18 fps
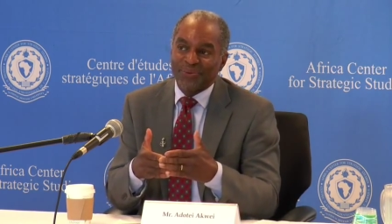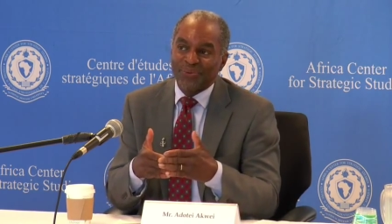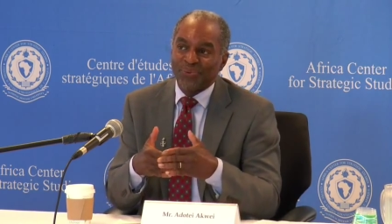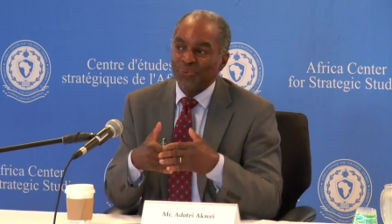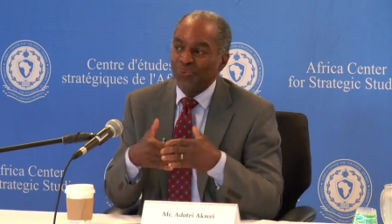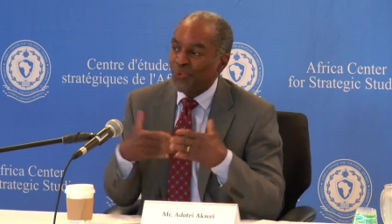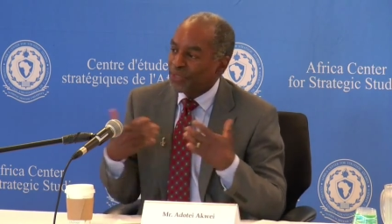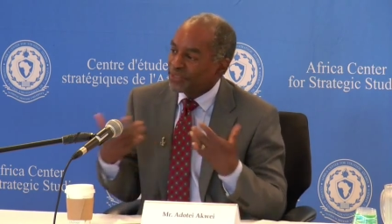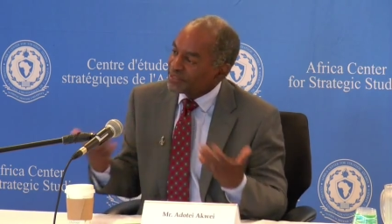
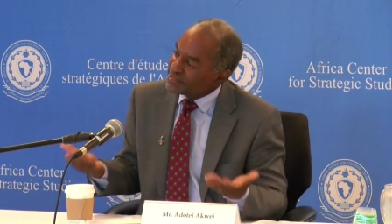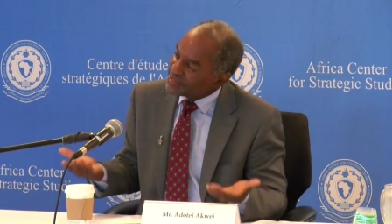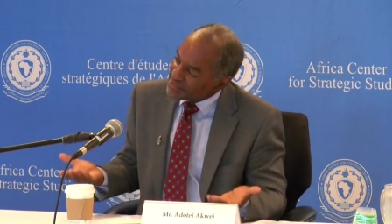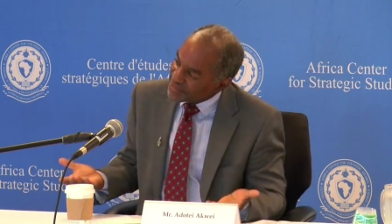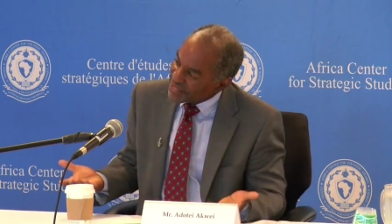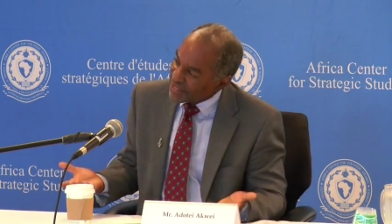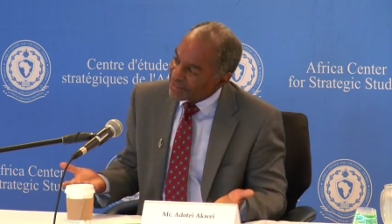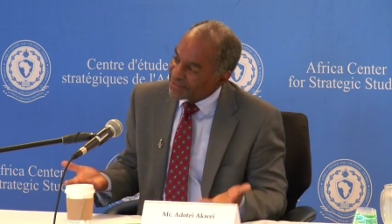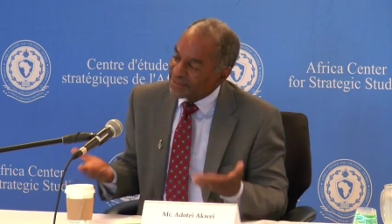What
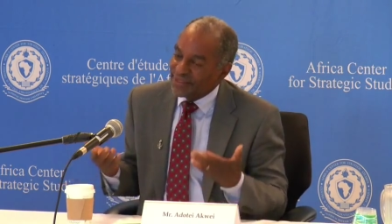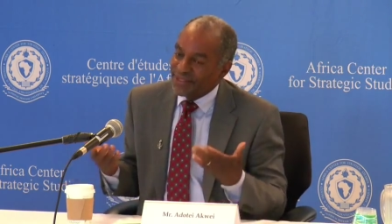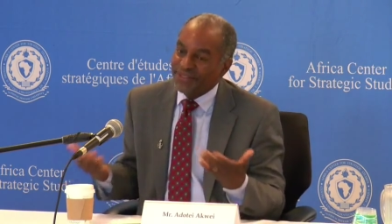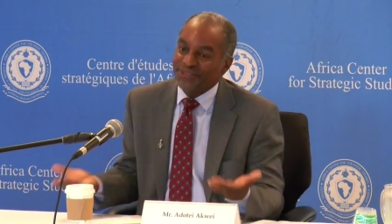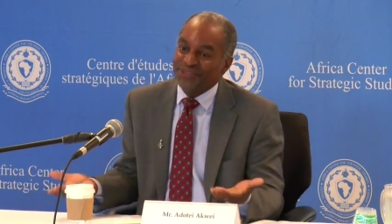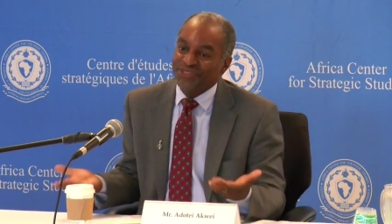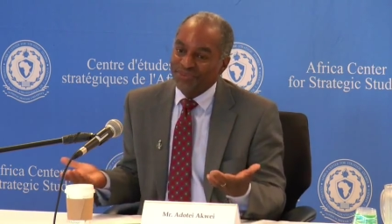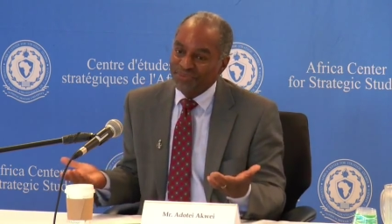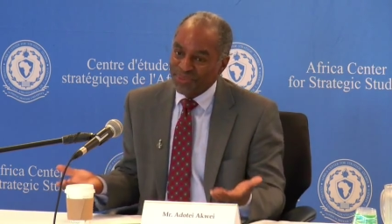does that
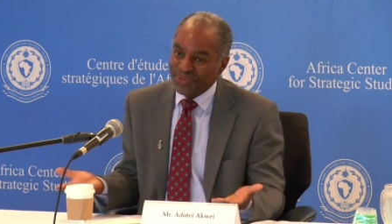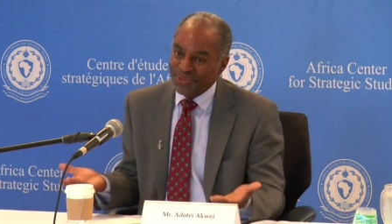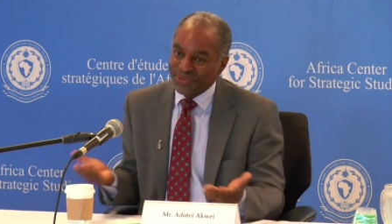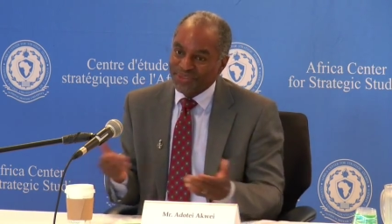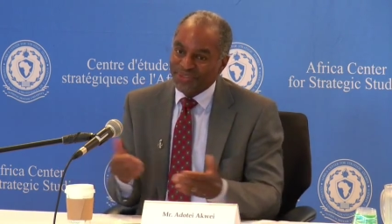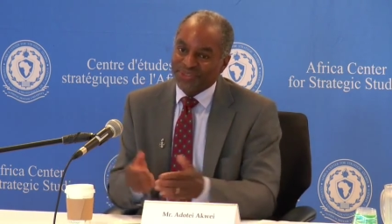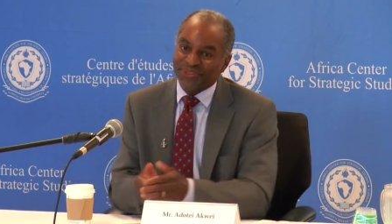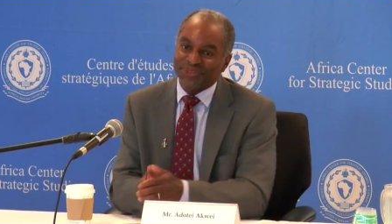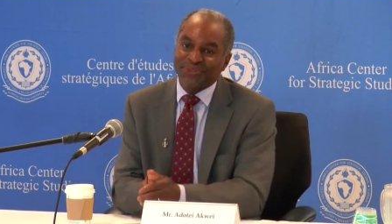contribute
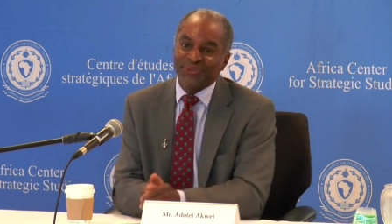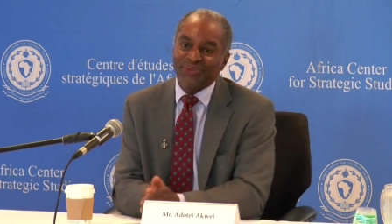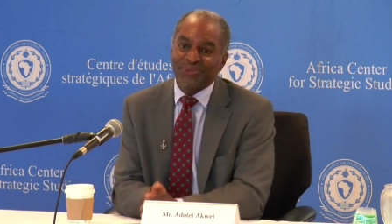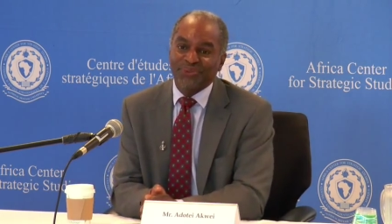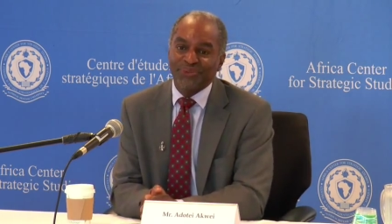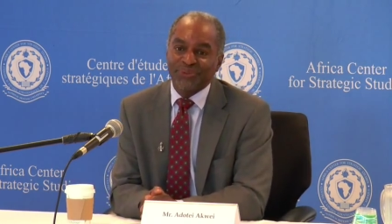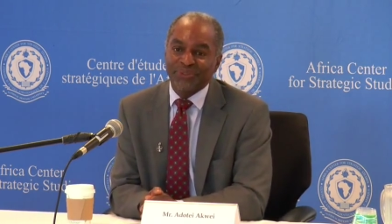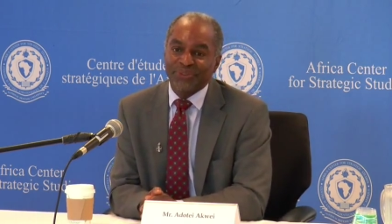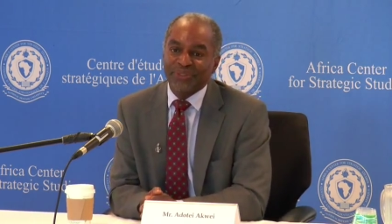
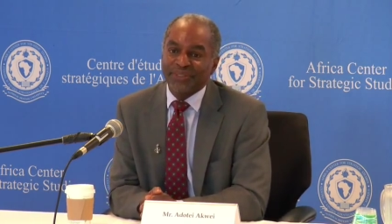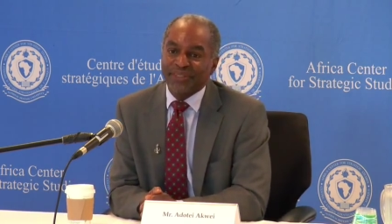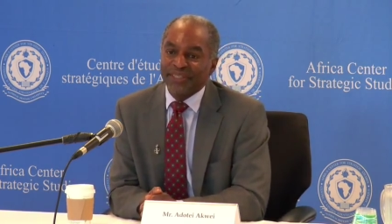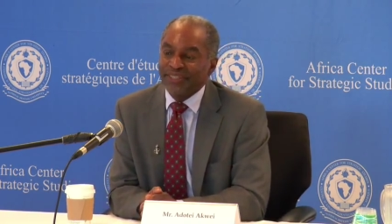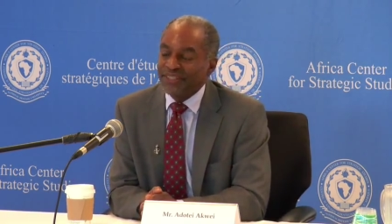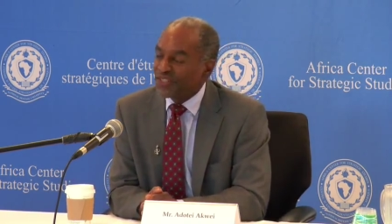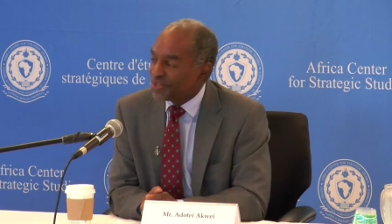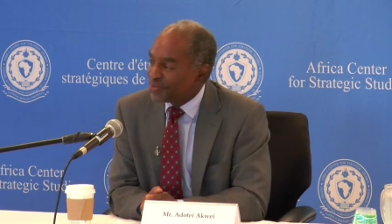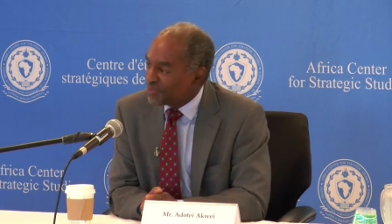to
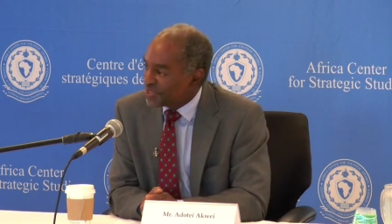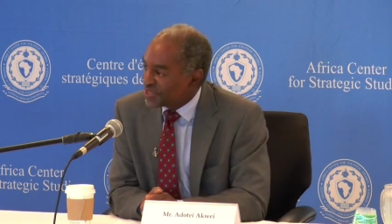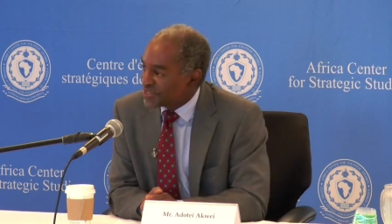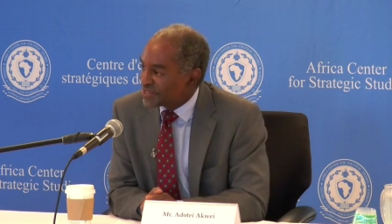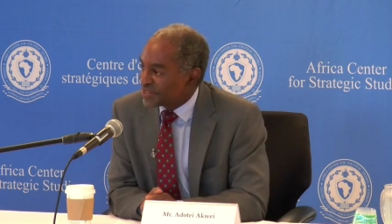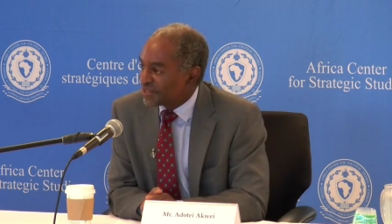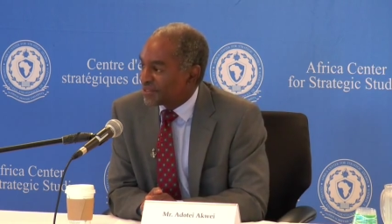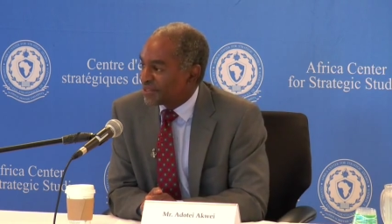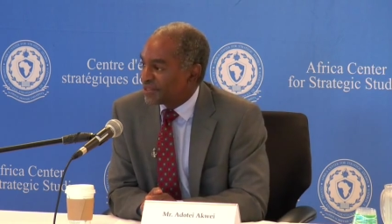
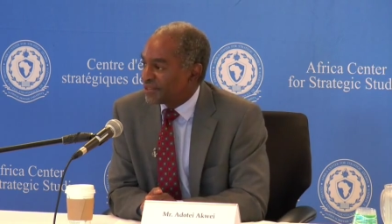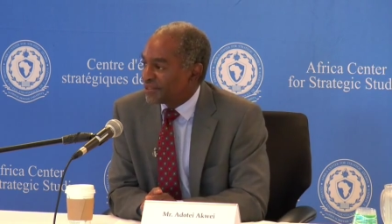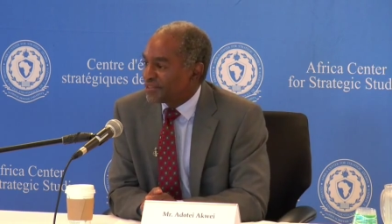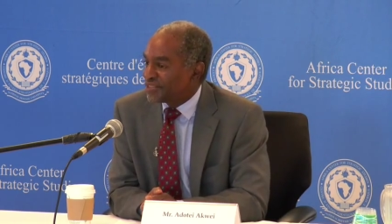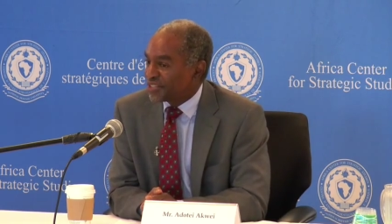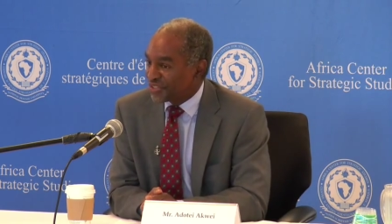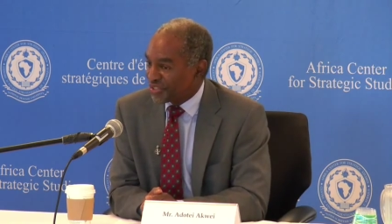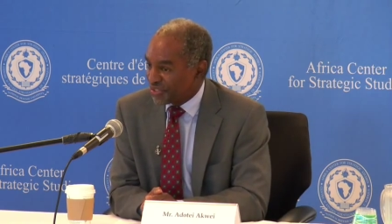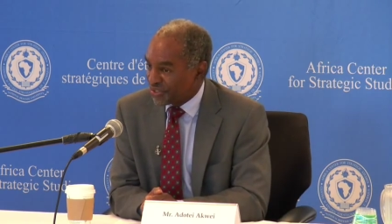Ethiopia's
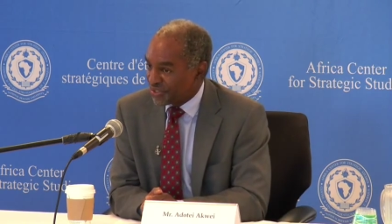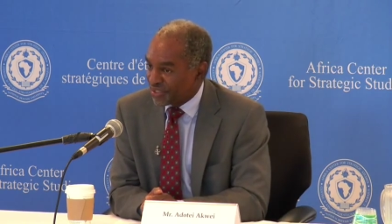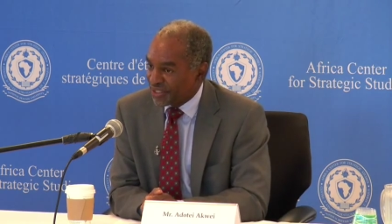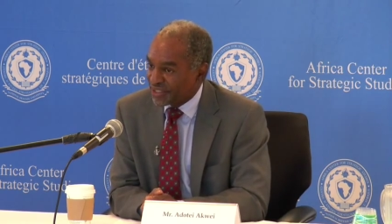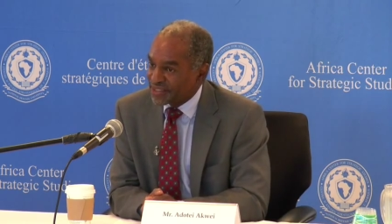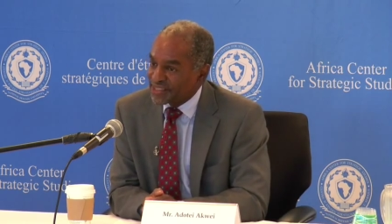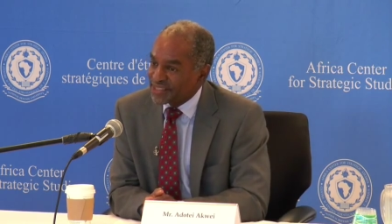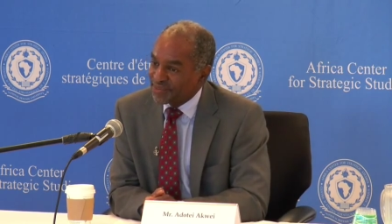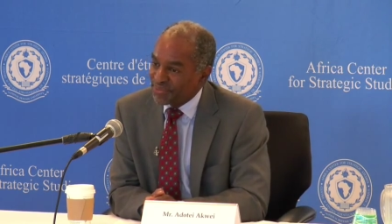security
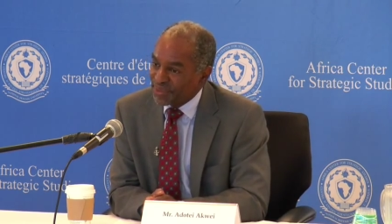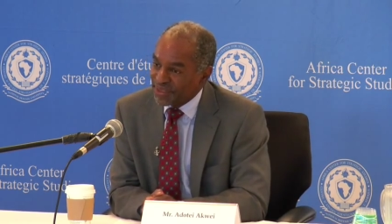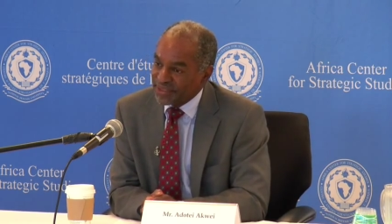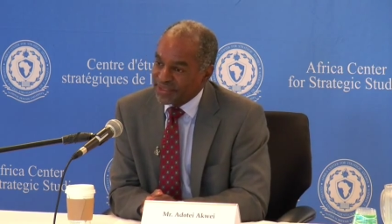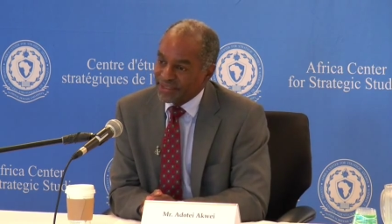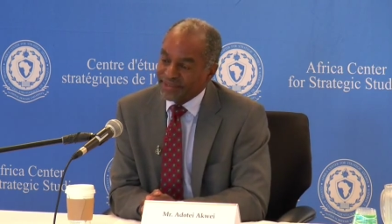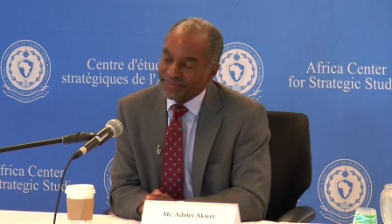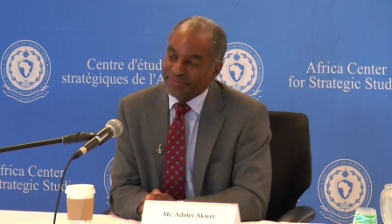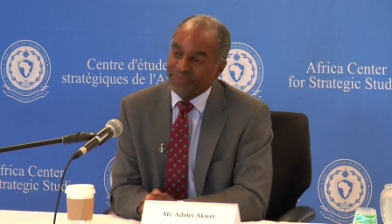and
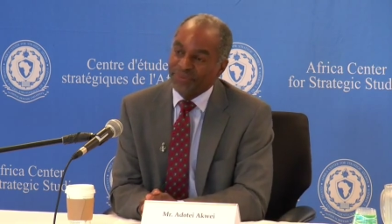stability?